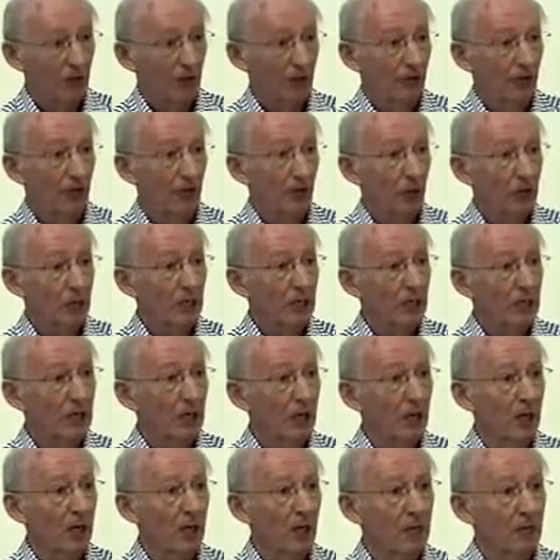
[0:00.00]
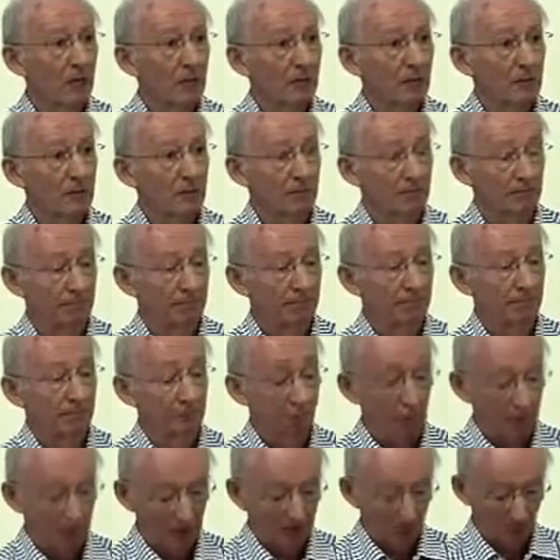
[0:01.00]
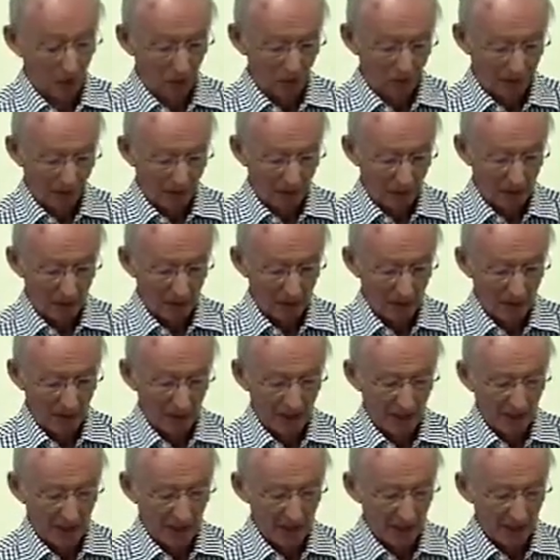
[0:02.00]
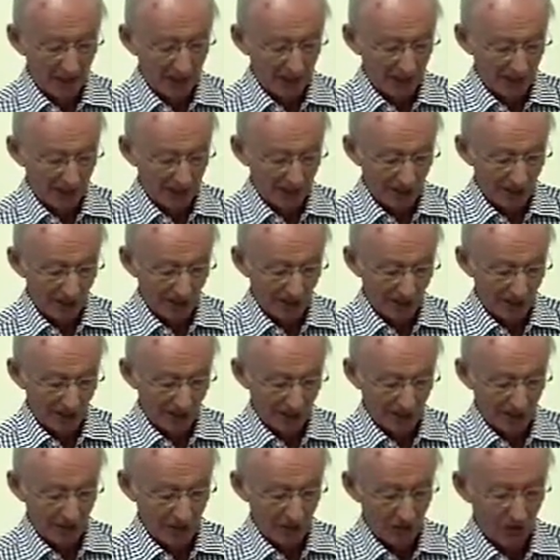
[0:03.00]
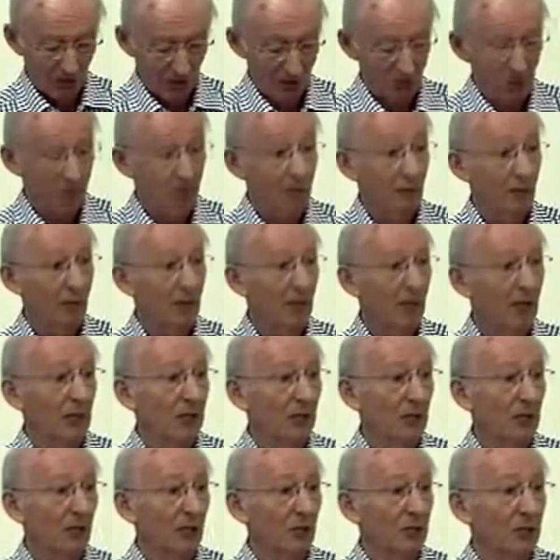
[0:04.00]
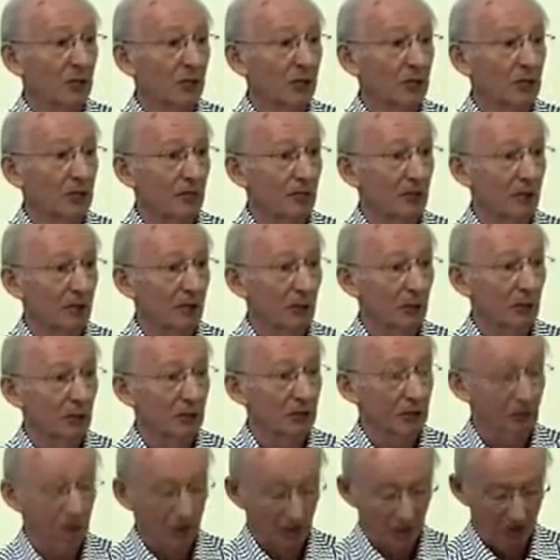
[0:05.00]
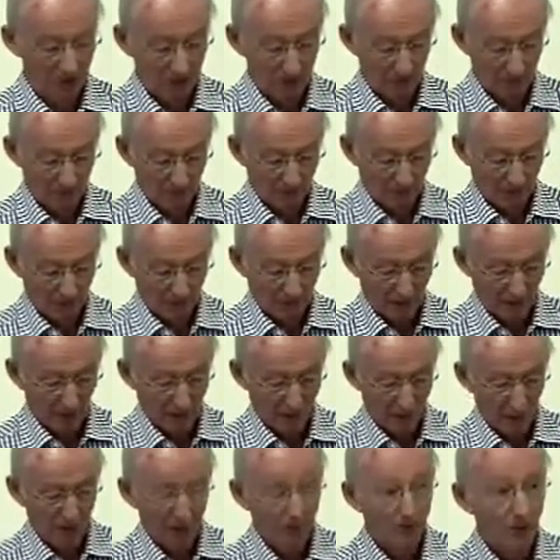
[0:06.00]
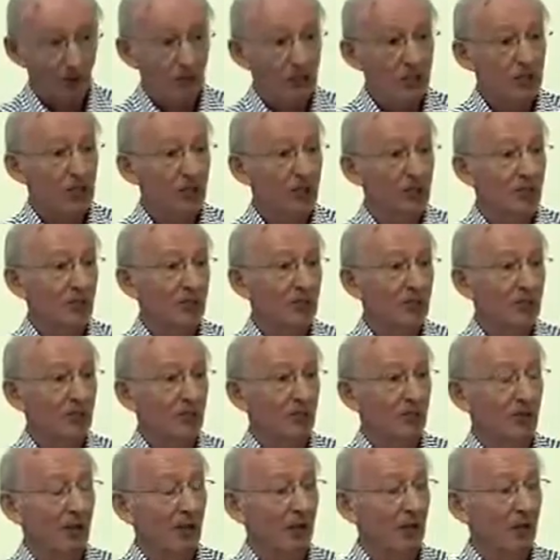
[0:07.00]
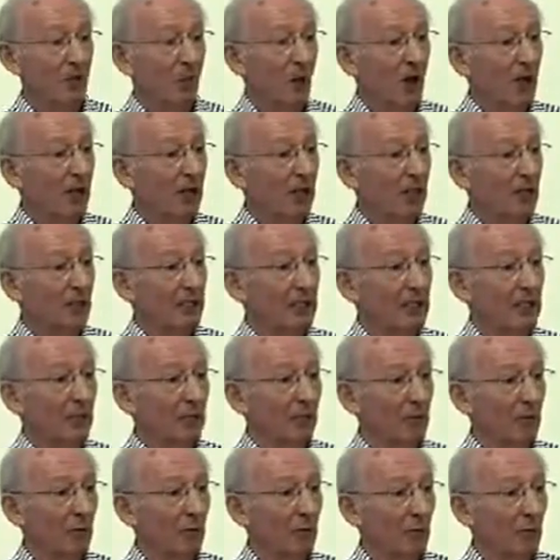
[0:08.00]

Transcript: Throughout our lives, we are called upon to make decisions and choose from among the options available to us. These decisions vary widely in their